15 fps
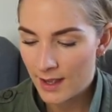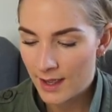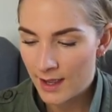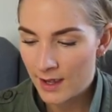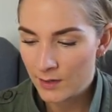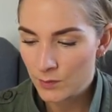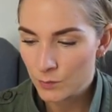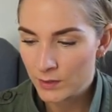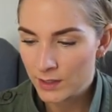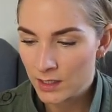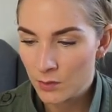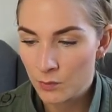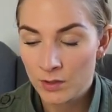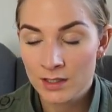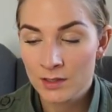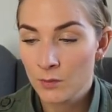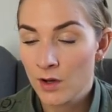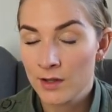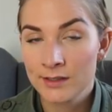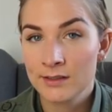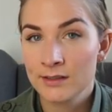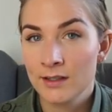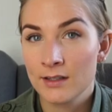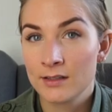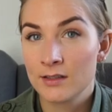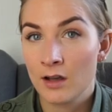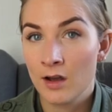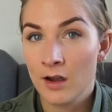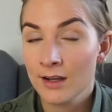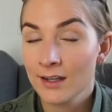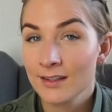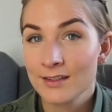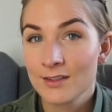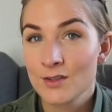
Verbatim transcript: and we really wanted a dog.